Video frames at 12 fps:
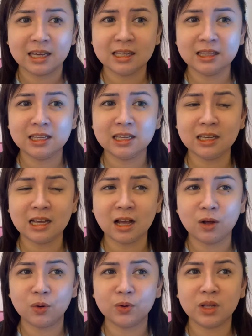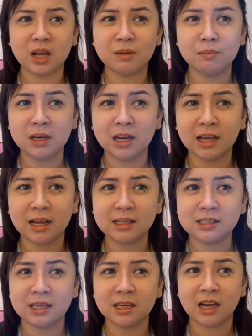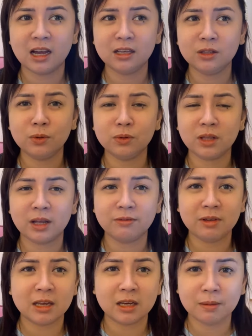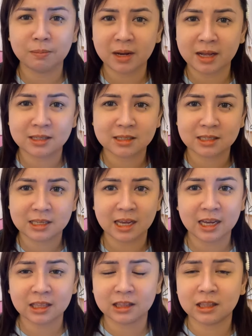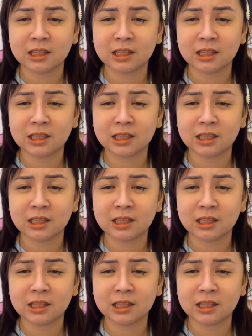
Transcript: Hindi ako nakabili kasi I don't have any plans yet.